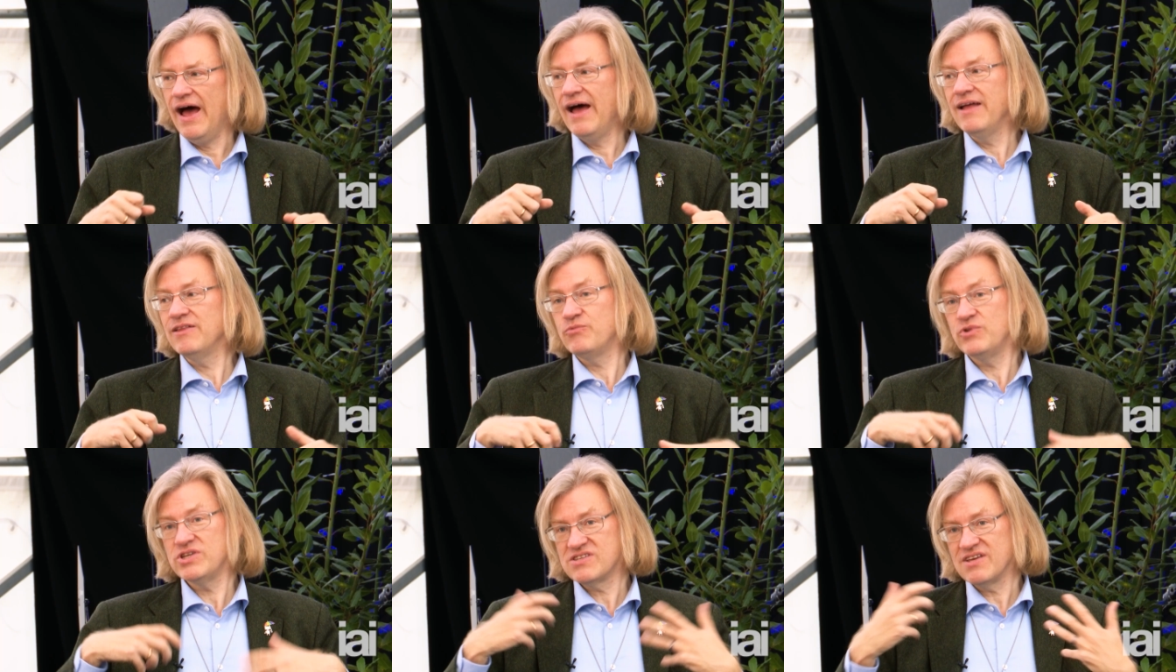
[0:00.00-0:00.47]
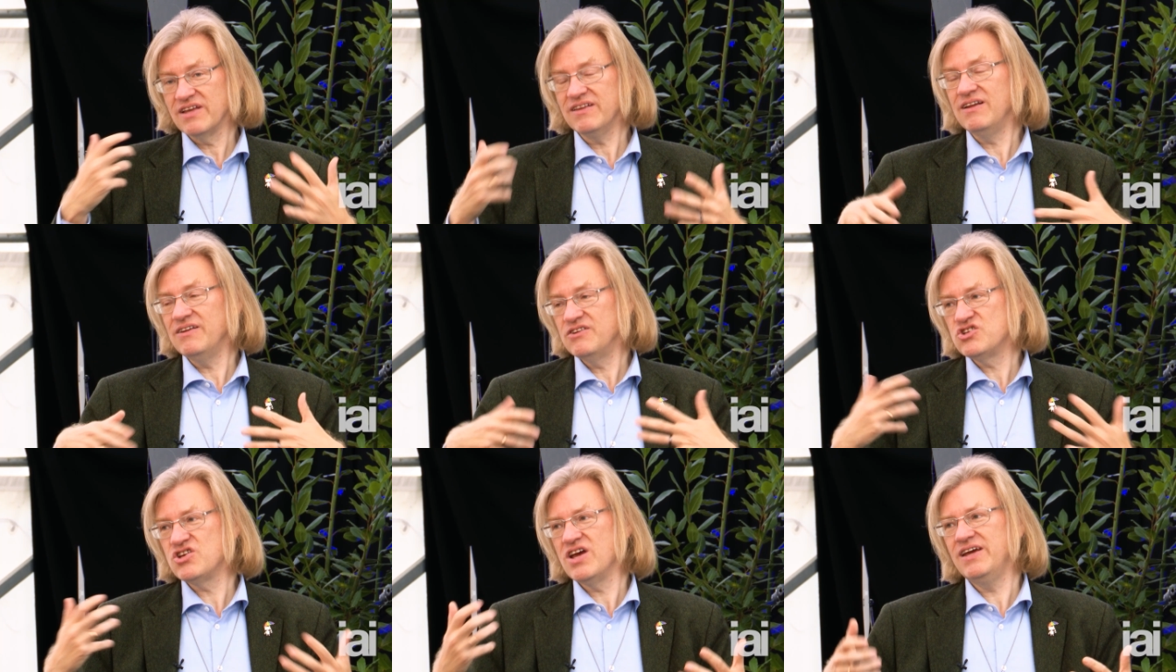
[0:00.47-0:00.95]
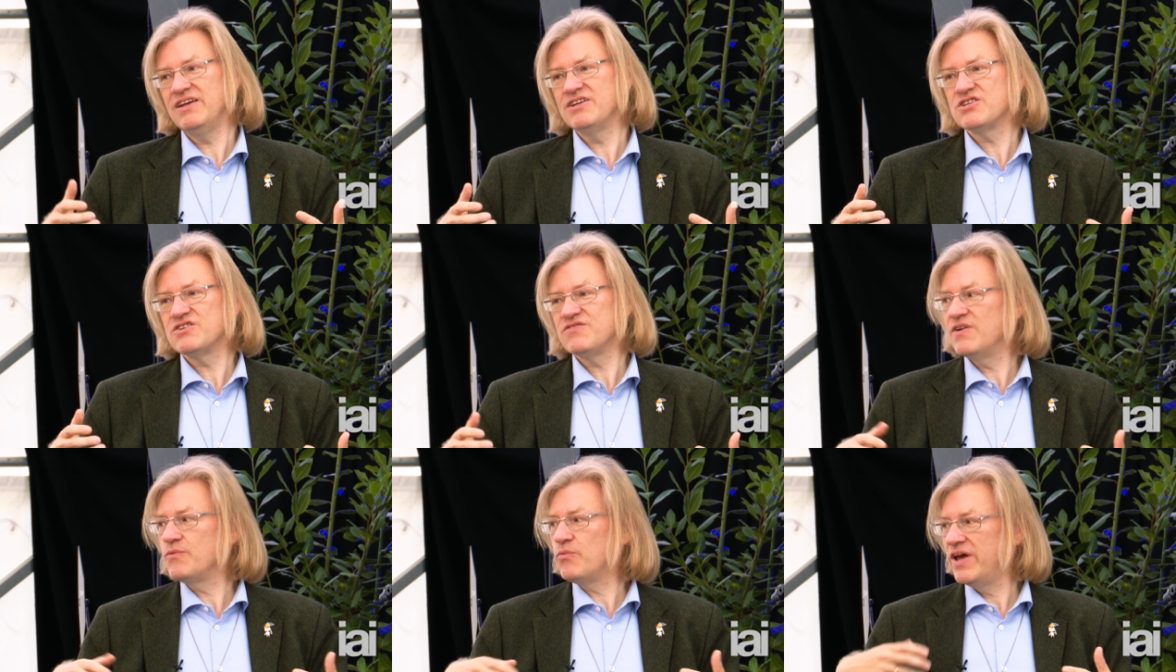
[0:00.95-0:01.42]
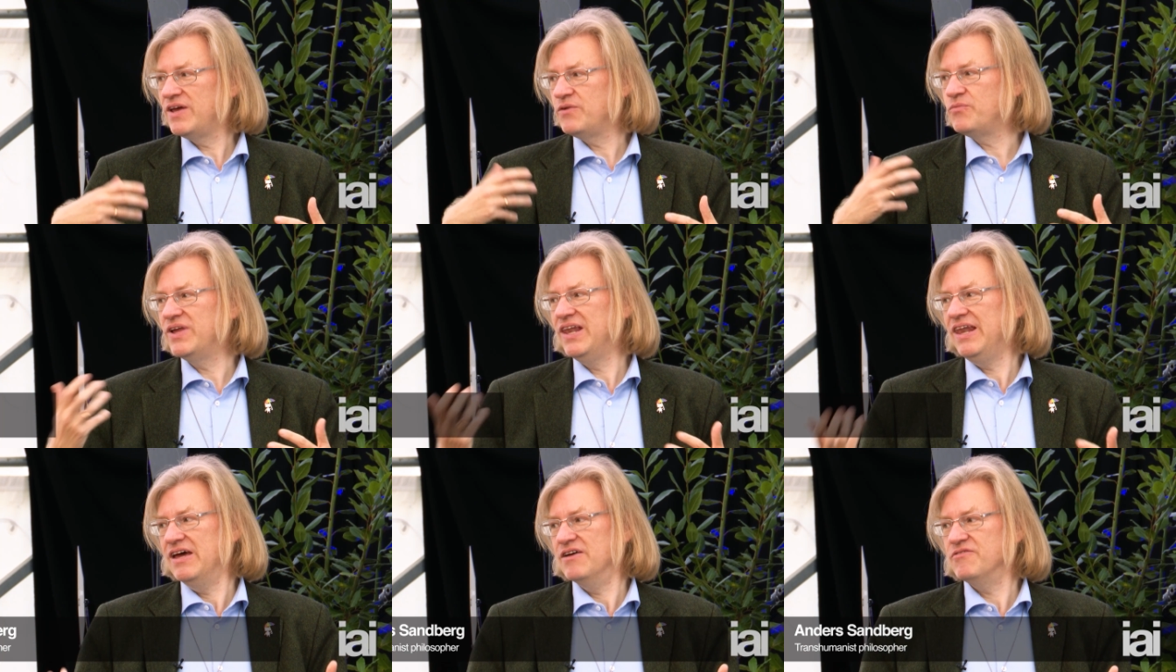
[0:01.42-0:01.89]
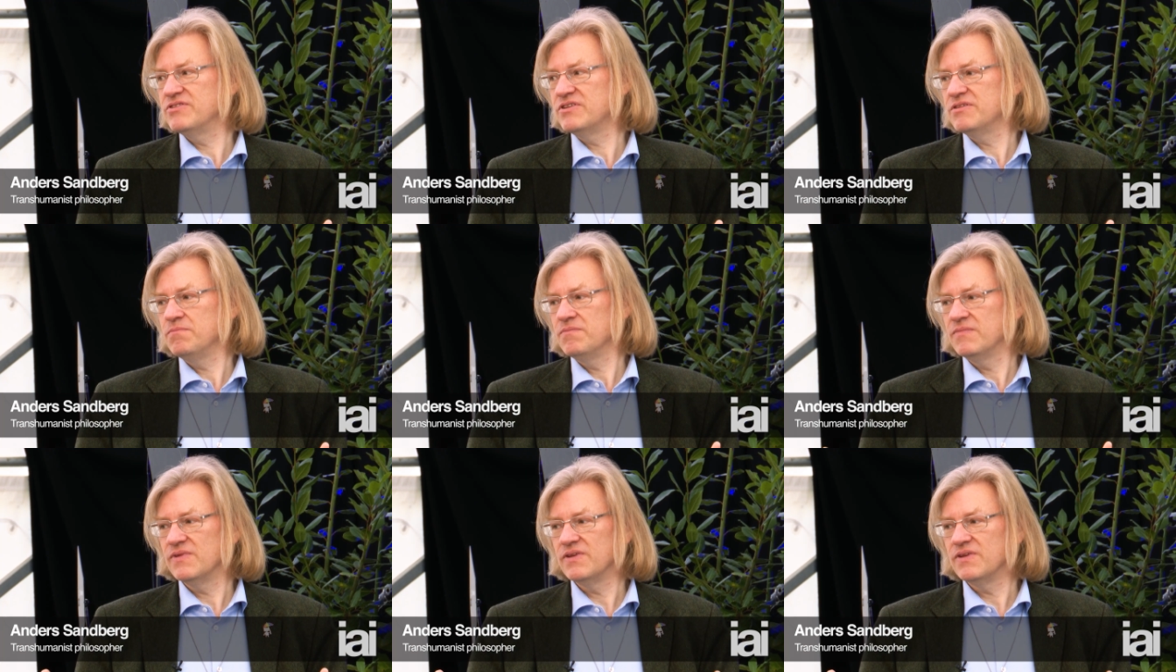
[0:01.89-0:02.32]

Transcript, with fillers: and we suddenly changed the way we lived